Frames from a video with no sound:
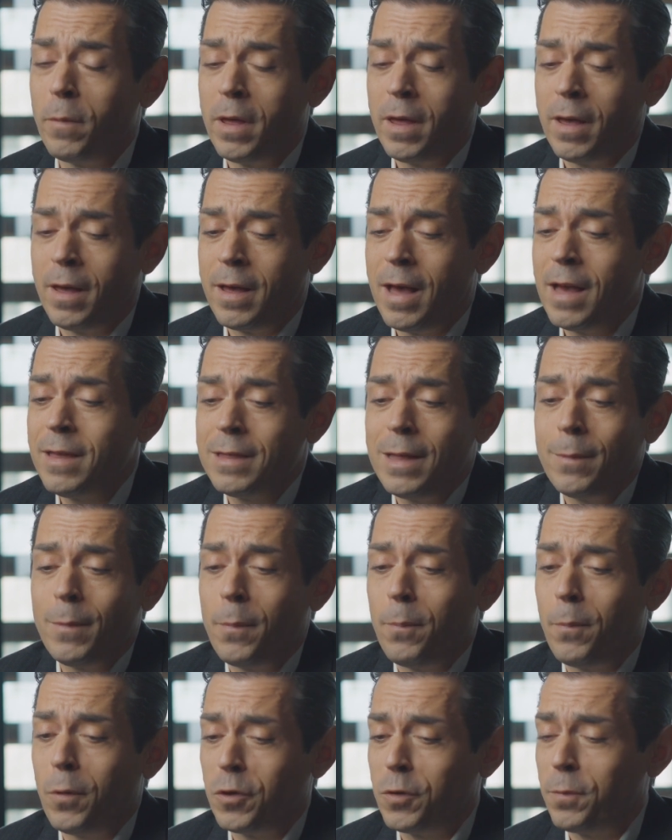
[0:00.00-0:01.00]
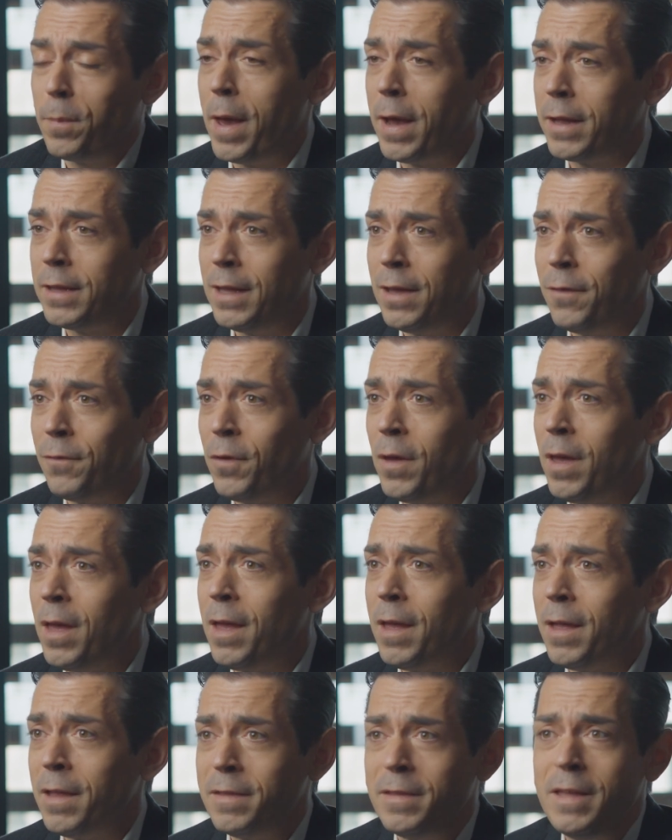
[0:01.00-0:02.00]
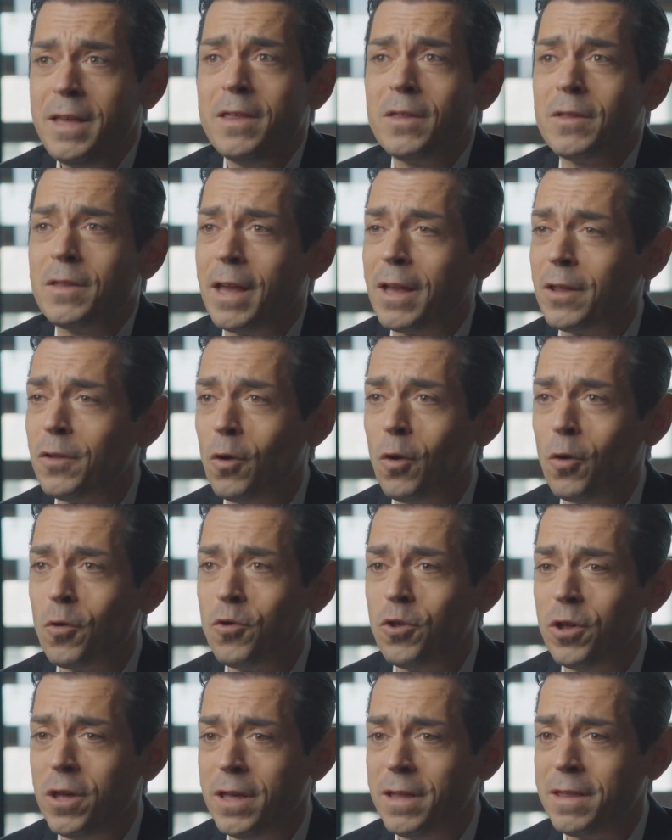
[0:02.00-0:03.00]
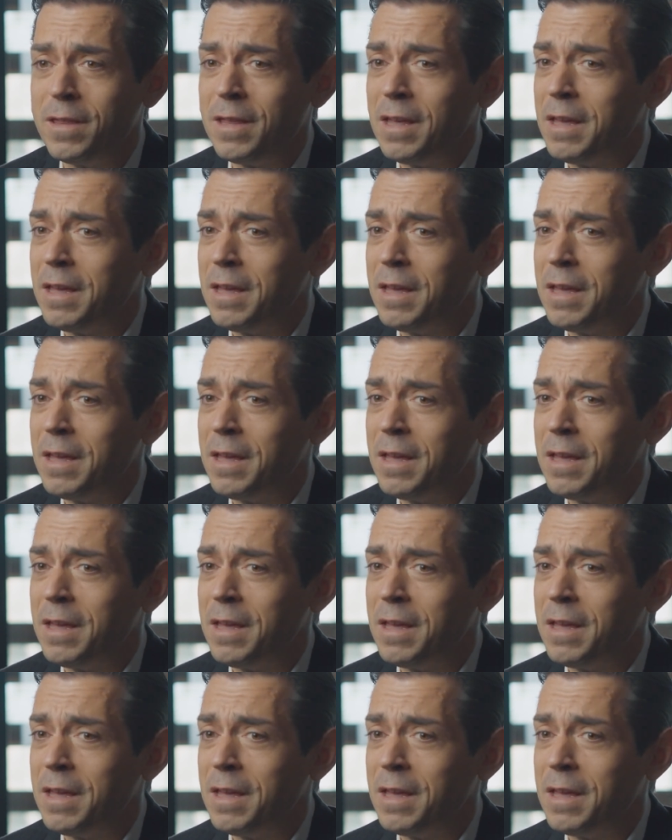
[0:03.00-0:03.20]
a customer perspective, these technologies